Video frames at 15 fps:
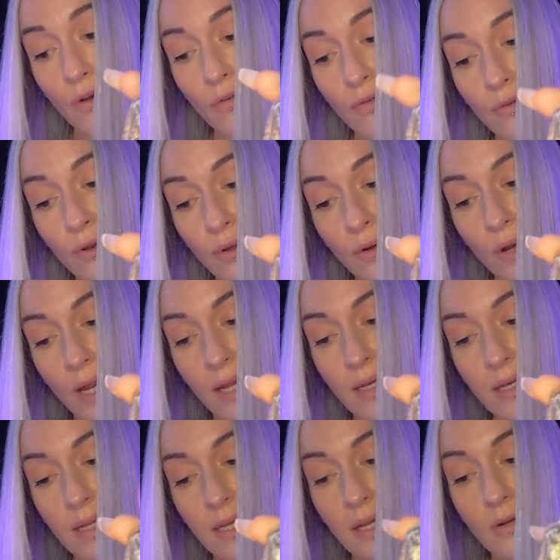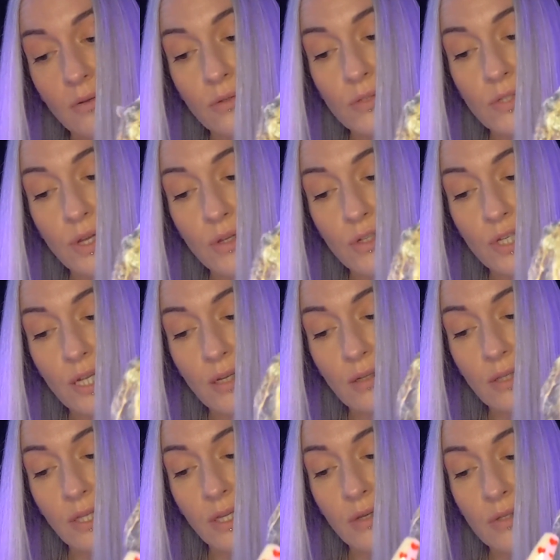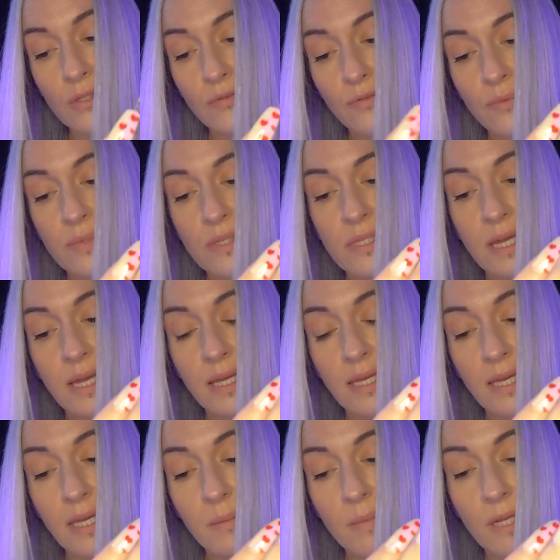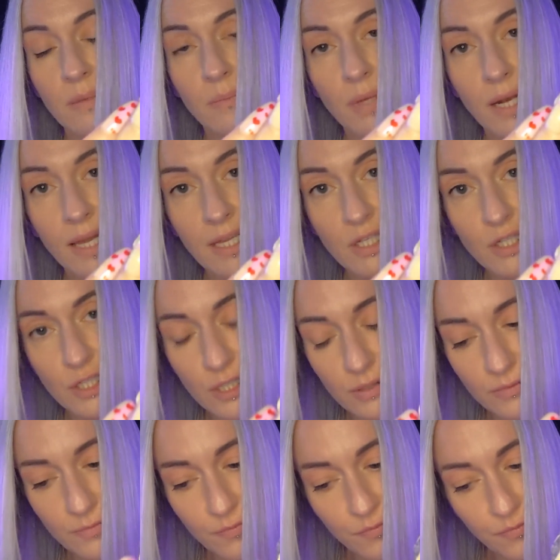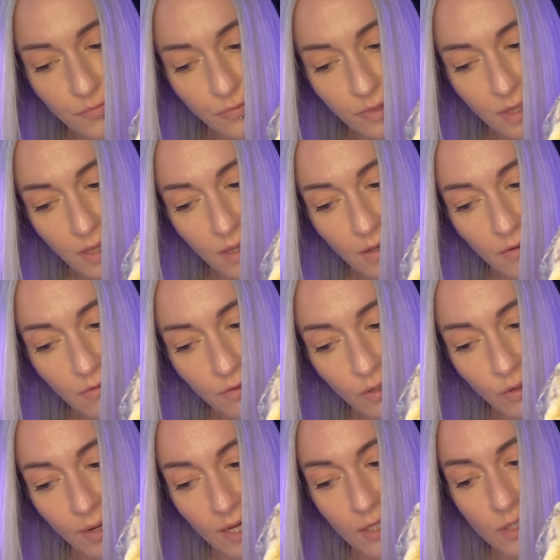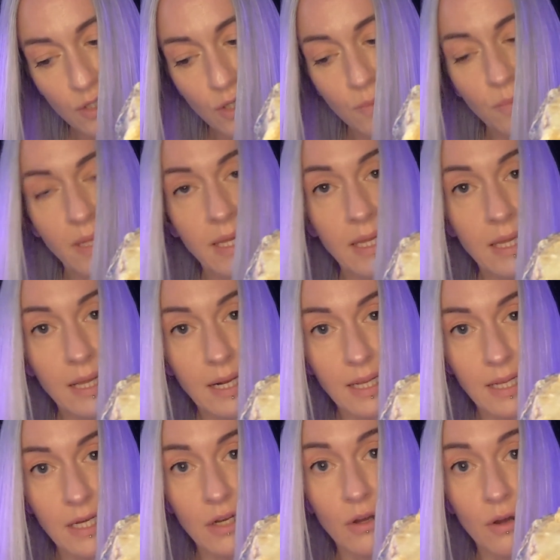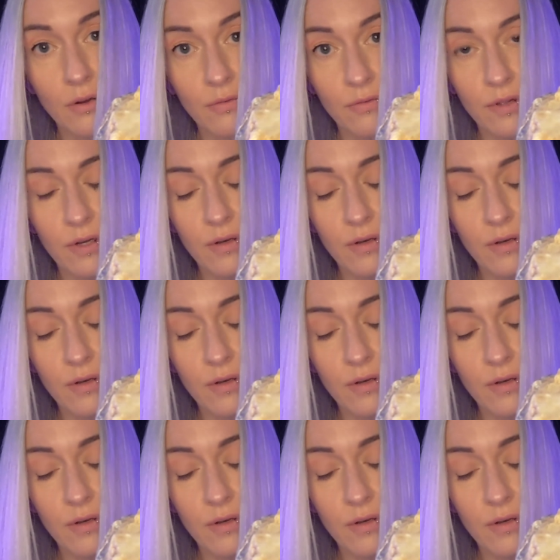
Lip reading: Fluorite can also shield the user from psychic manipulation. Fluorite should be cleaned often.